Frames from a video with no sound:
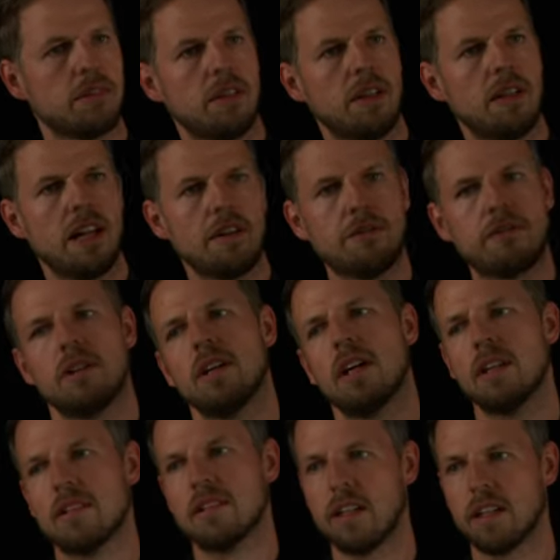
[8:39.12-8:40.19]
the
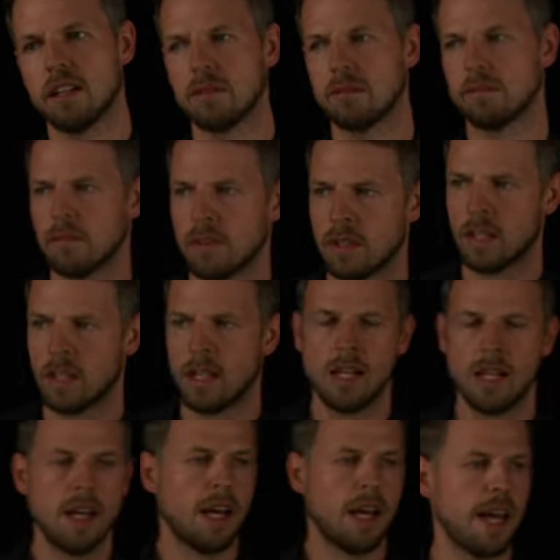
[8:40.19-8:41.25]
left-hand side.
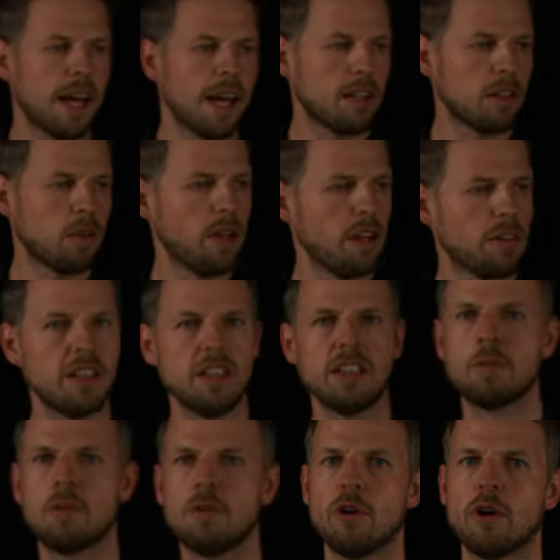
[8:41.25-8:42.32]
And we have seen this
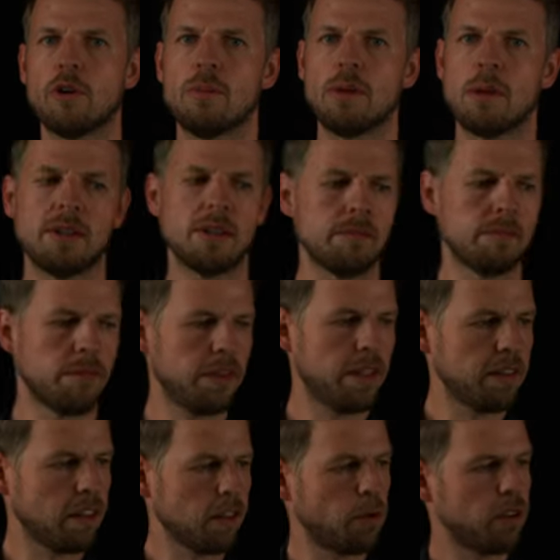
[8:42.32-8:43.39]
before, remember? This
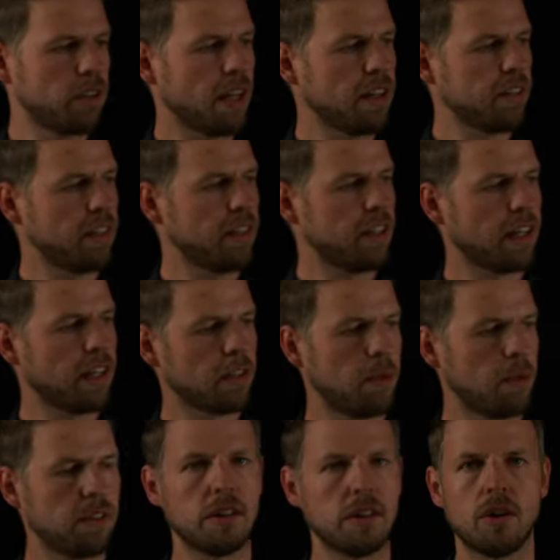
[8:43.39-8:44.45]
is precisely the
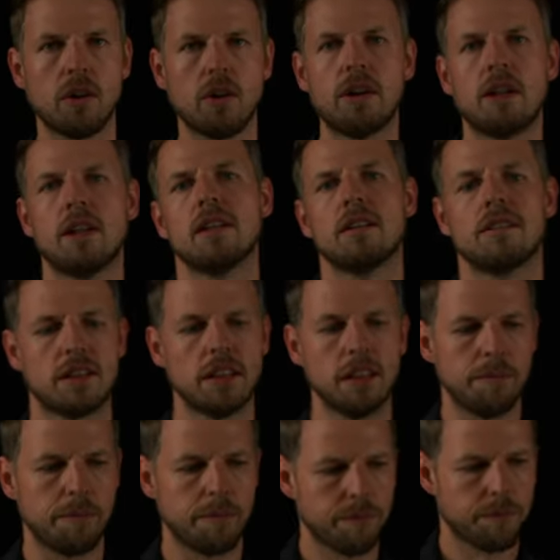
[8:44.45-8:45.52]
explicit Euler scheme.
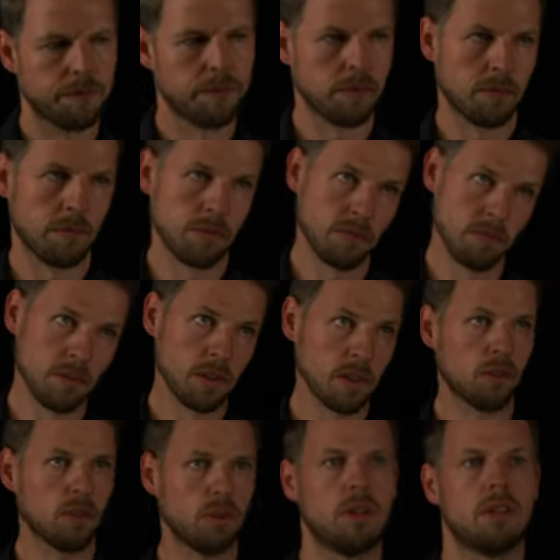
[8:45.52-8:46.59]

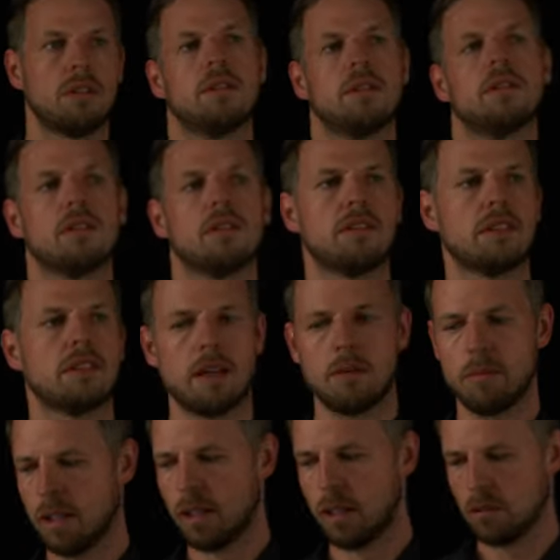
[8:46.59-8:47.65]
So right, this, this can
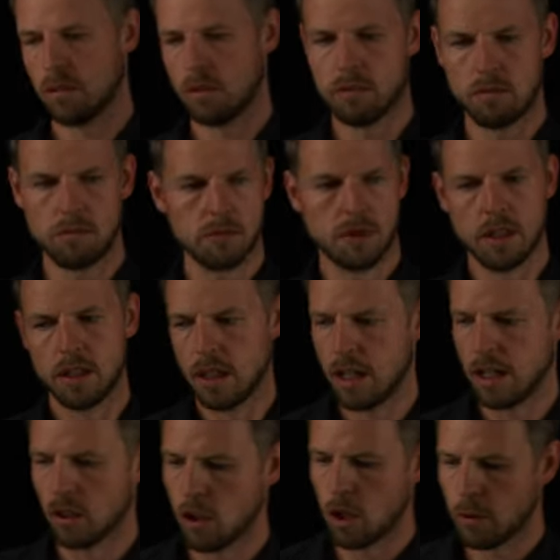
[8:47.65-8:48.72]
be, you know,
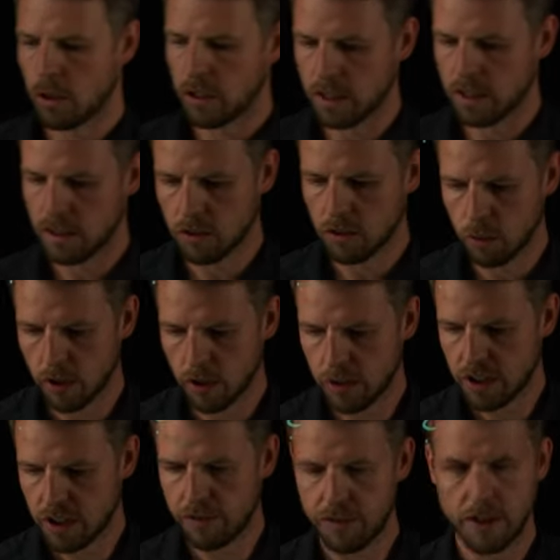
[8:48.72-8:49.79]
incorporated in this
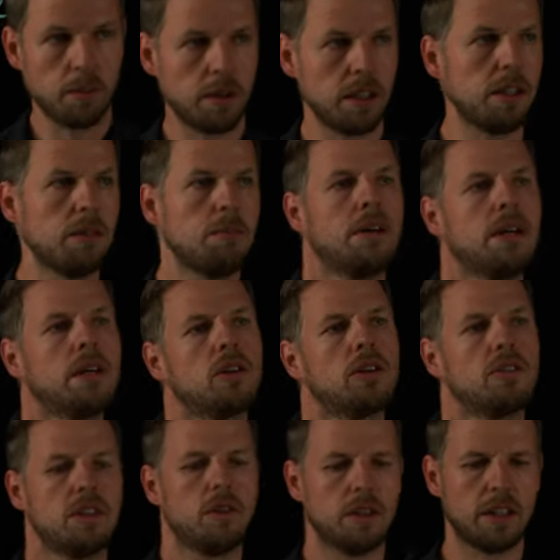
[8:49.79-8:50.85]
quadrature family by
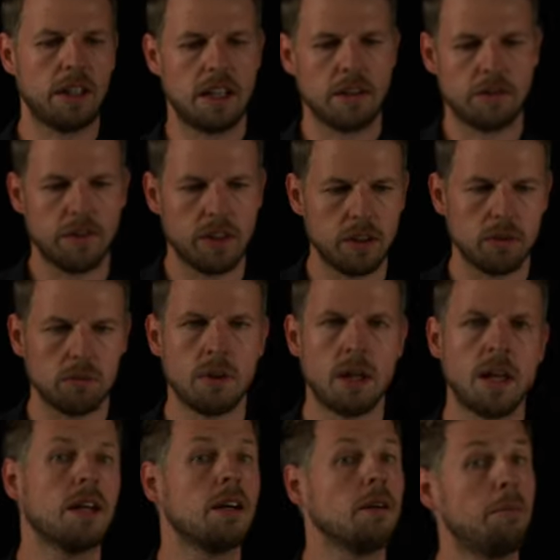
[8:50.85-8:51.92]
considering the left value.
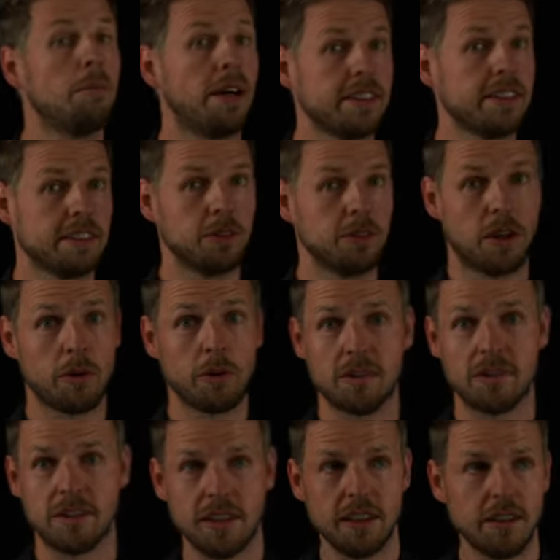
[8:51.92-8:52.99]
But now you
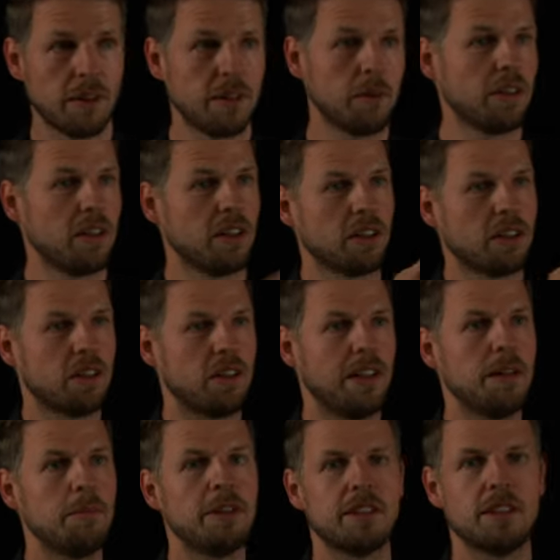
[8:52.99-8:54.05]
see, well, we're not
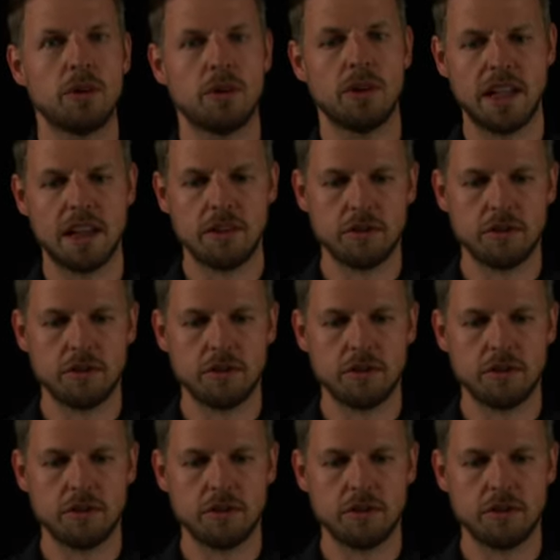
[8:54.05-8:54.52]
limited to the left